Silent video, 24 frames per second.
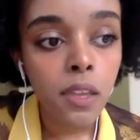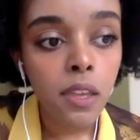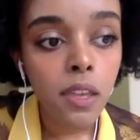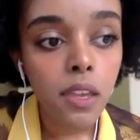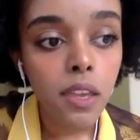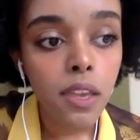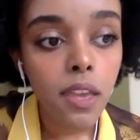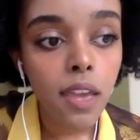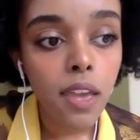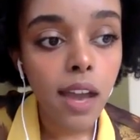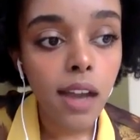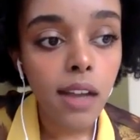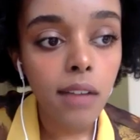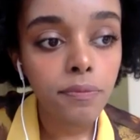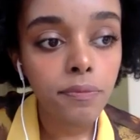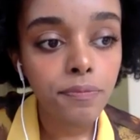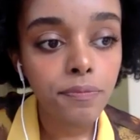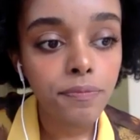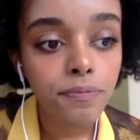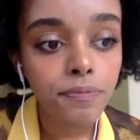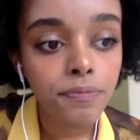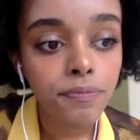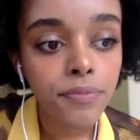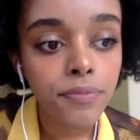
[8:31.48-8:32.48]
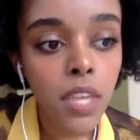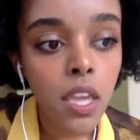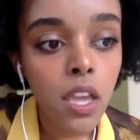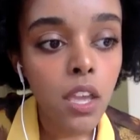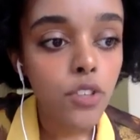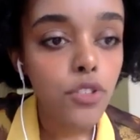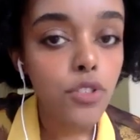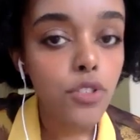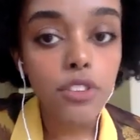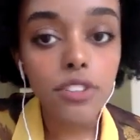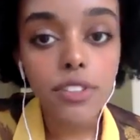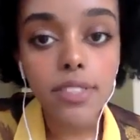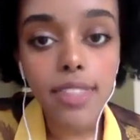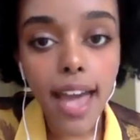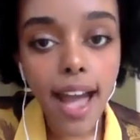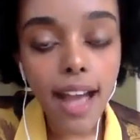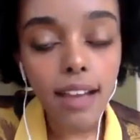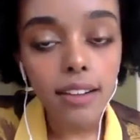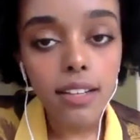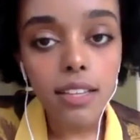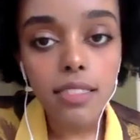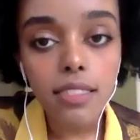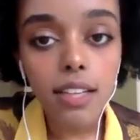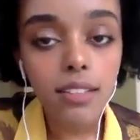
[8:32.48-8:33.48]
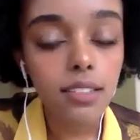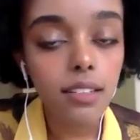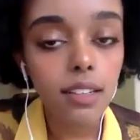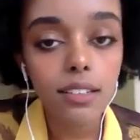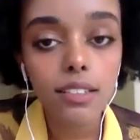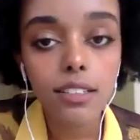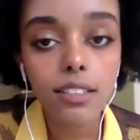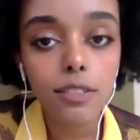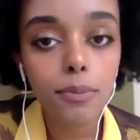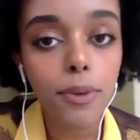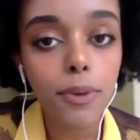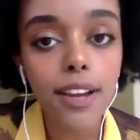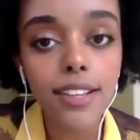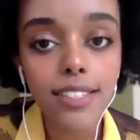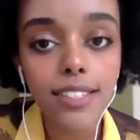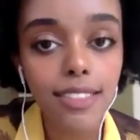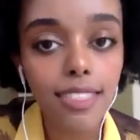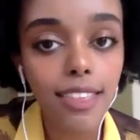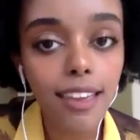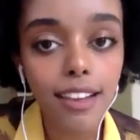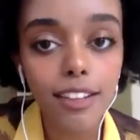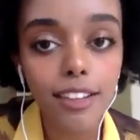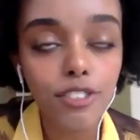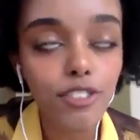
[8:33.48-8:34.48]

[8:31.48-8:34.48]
Yeah. So there's that, and that's not a depressing thing.